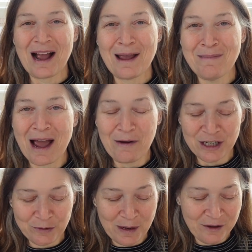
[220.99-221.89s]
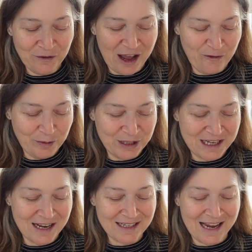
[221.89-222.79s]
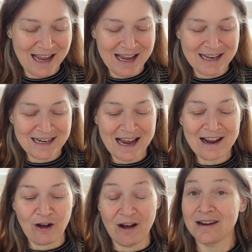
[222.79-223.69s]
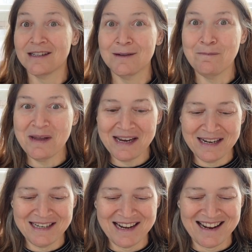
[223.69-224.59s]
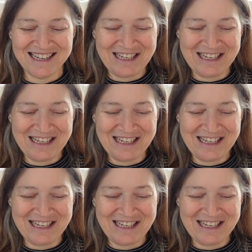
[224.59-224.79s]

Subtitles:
I'm now at 25% and I got some beading done,